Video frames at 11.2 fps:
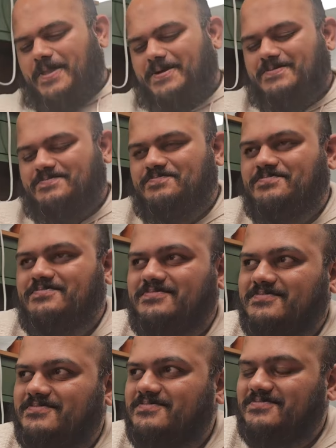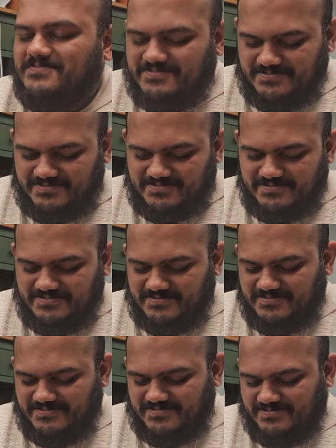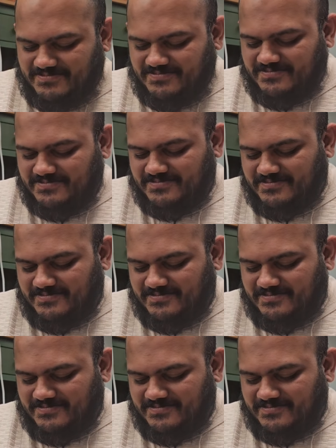Full send. And just knock it back.